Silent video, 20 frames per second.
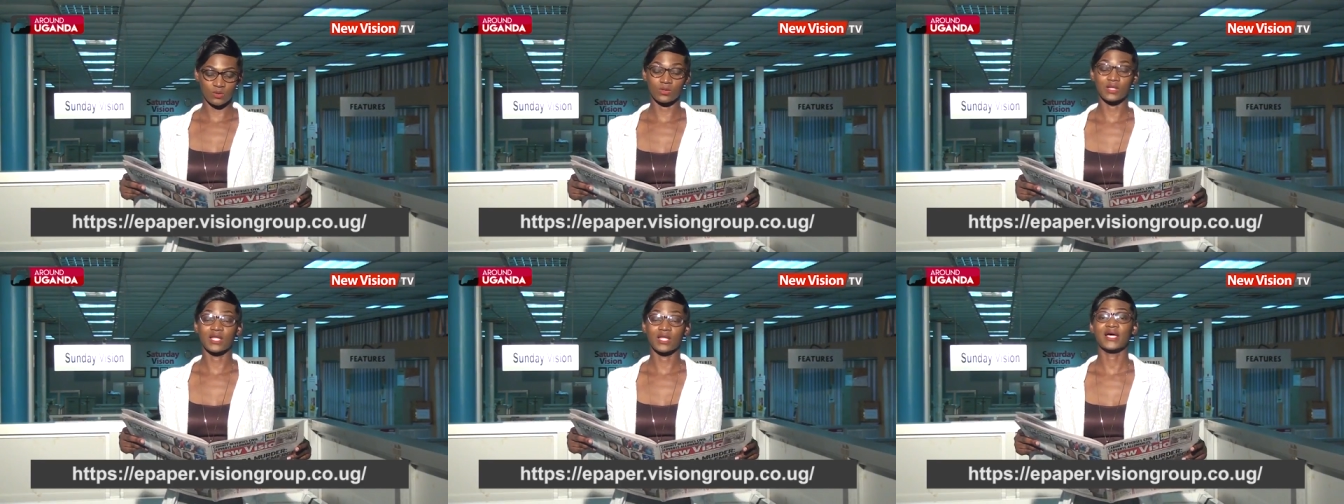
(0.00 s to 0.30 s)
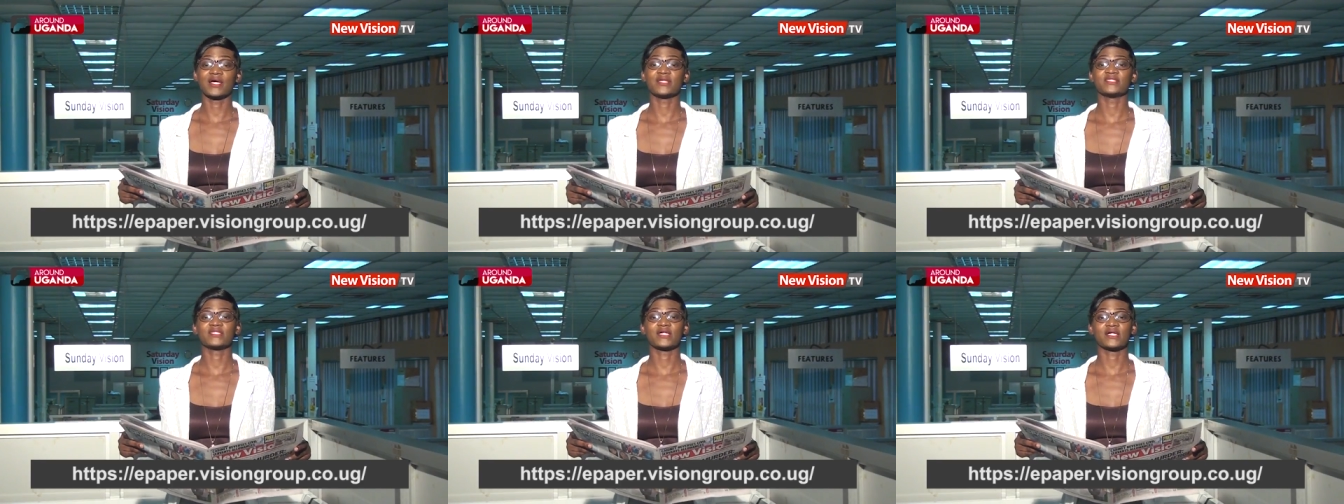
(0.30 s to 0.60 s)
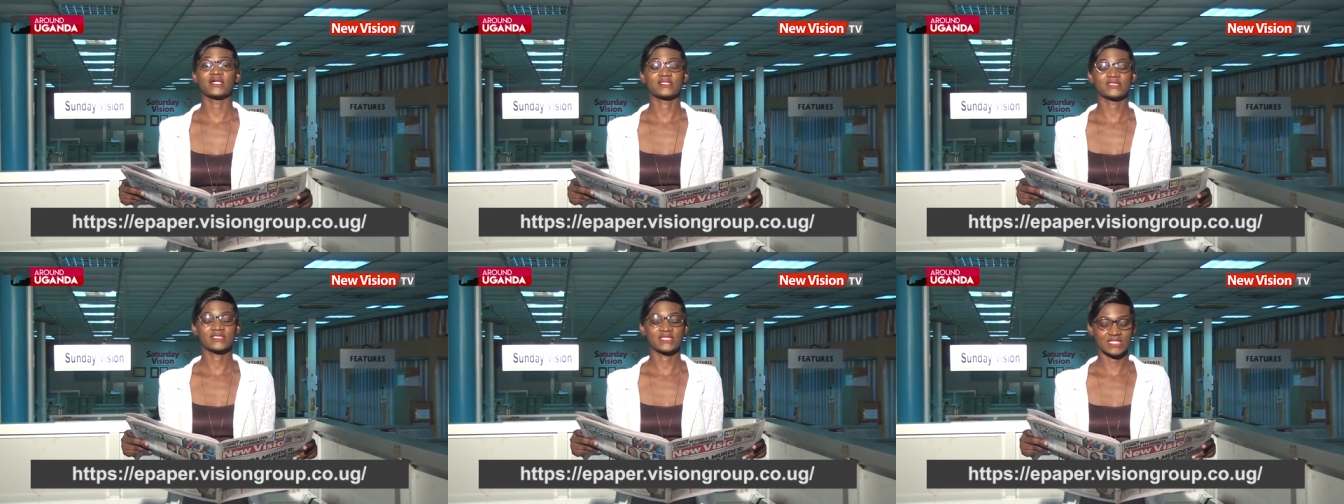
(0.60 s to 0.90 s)

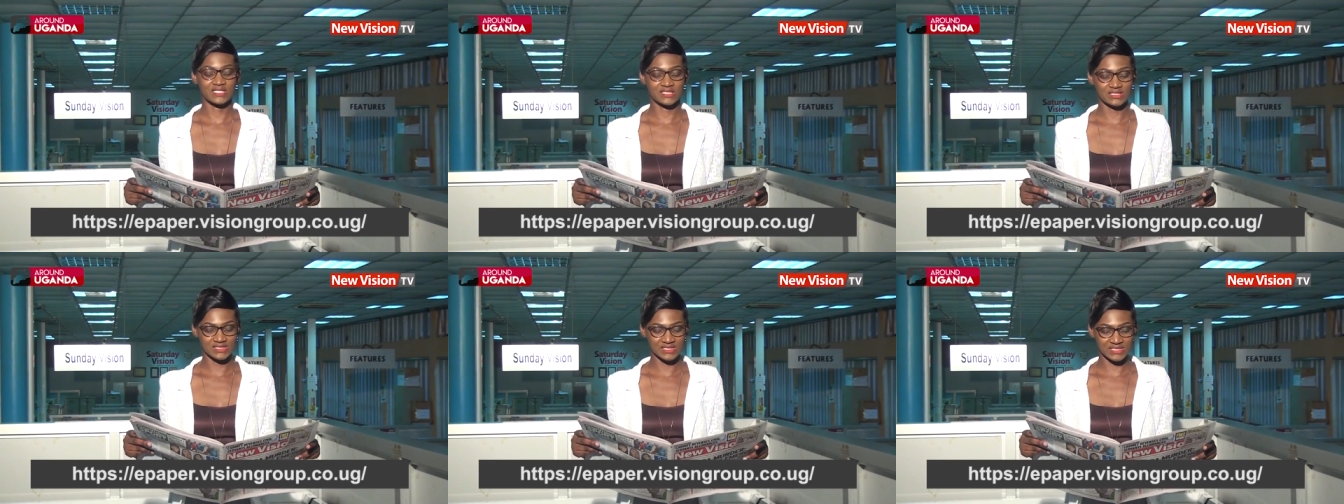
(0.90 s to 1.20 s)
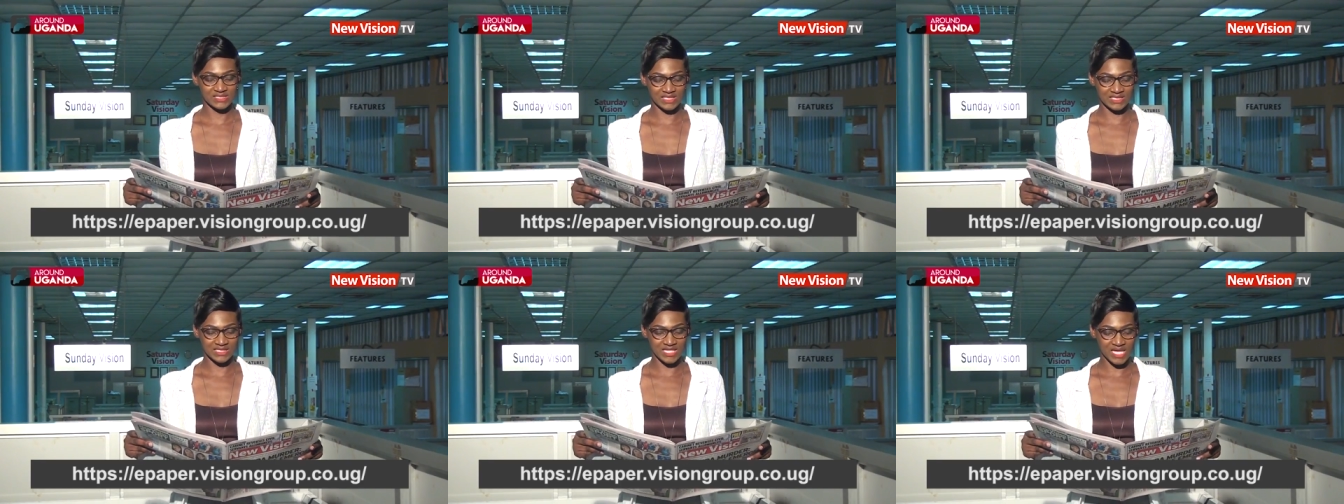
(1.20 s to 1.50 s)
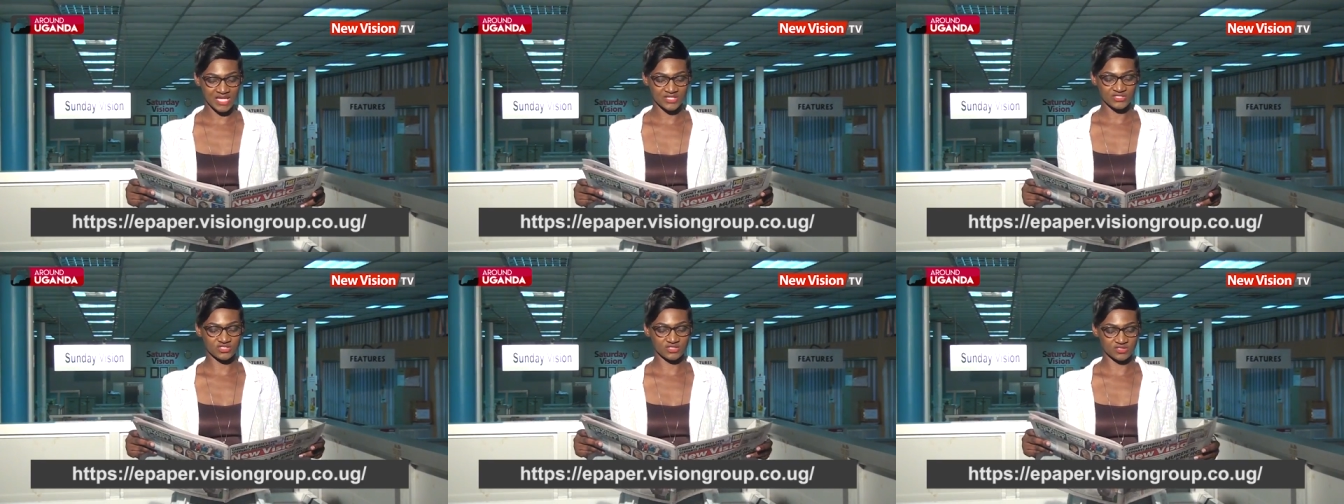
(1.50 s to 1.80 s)
Olanya tells
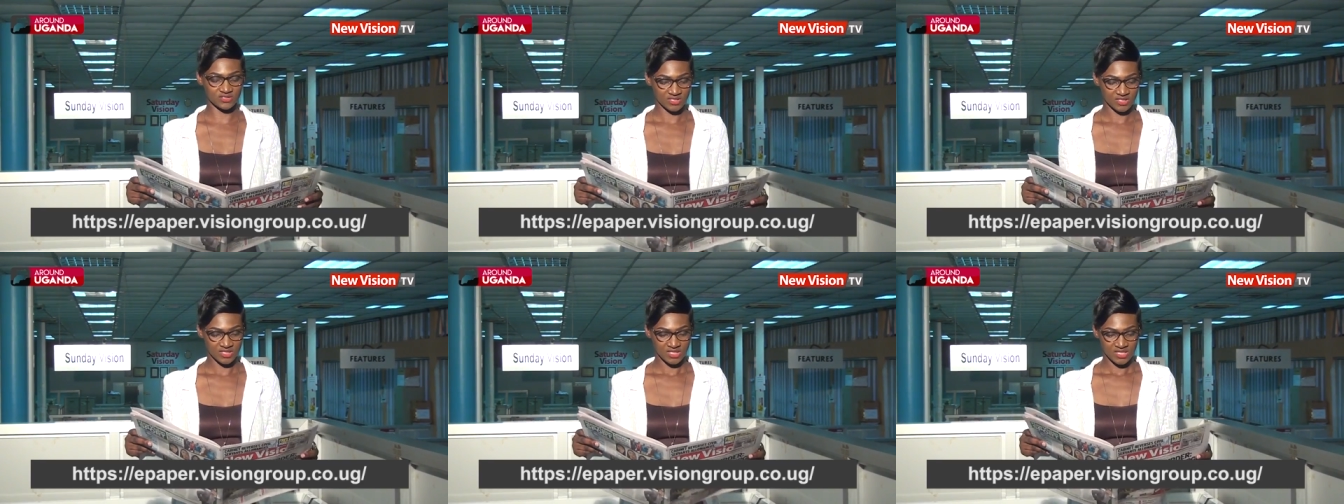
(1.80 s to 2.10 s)
Kilaji